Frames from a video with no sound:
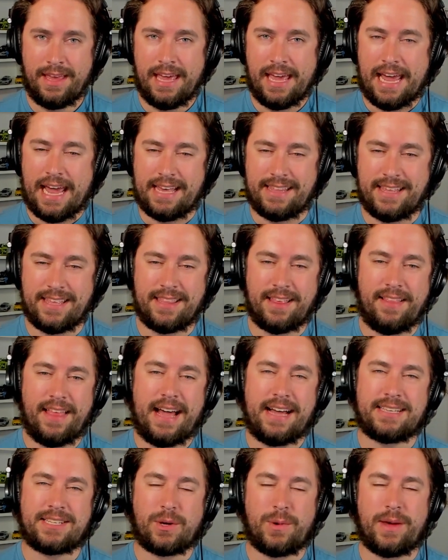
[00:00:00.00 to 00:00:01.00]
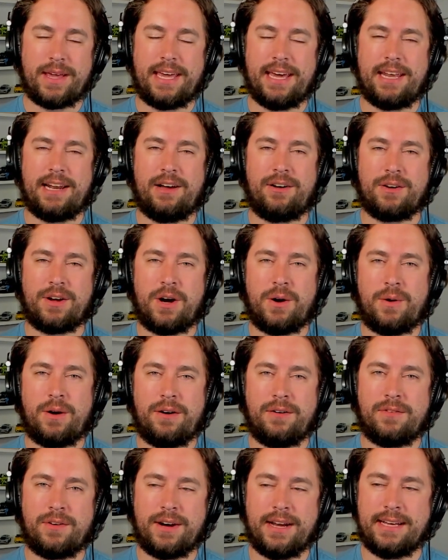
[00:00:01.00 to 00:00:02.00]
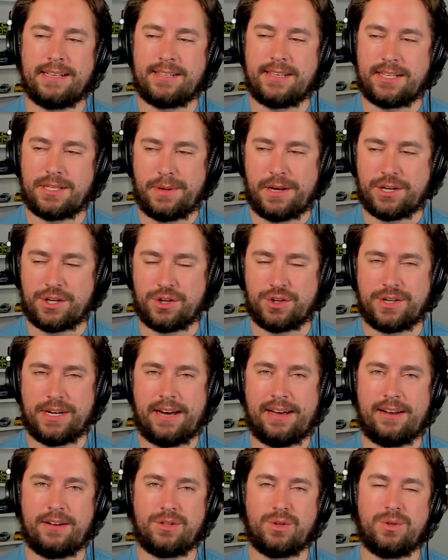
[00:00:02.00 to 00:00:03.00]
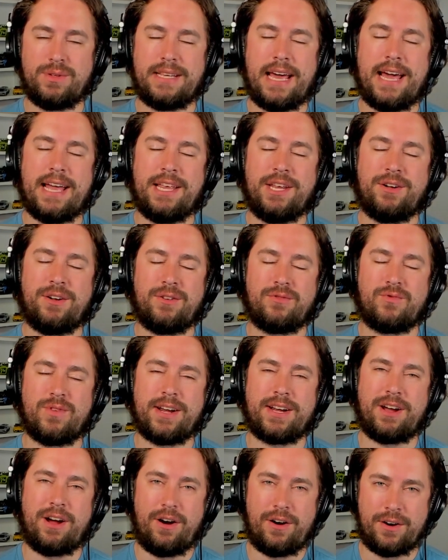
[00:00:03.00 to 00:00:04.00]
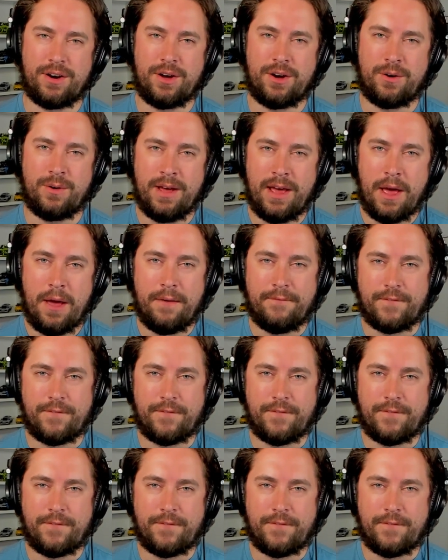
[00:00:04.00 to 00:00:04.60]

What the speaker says: And then the last quick hit I'll go over is a special shout out to Daniel Ricciardo.